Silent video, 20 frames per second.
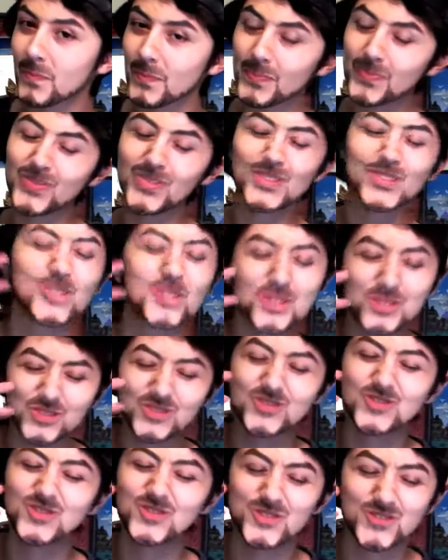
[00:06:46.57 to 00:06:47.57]
Do the
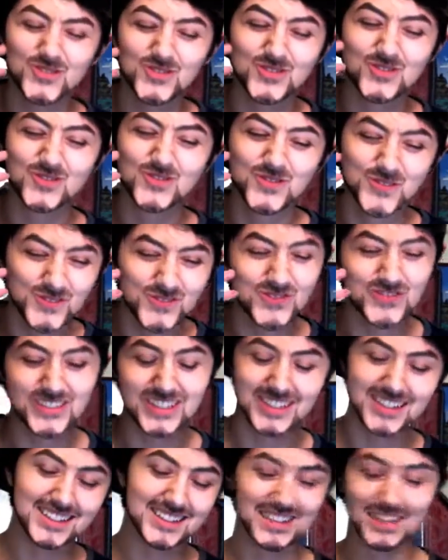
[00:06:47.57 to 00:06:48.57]
signature Jack
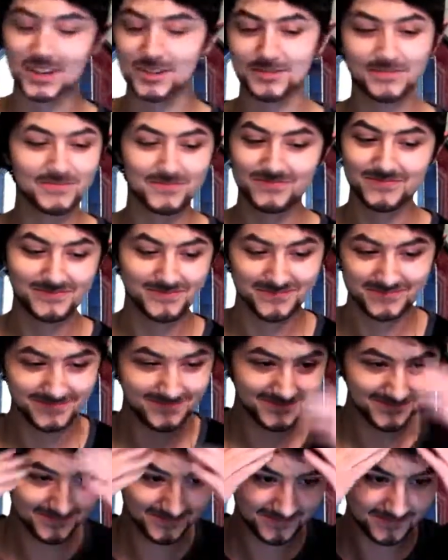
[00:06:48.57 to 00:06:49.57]
pose and just
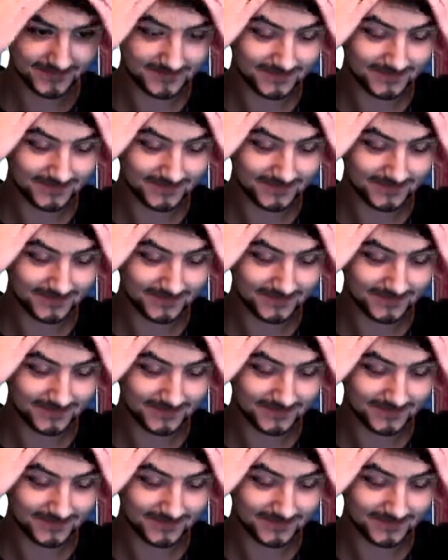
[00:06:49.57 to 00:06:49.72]
like,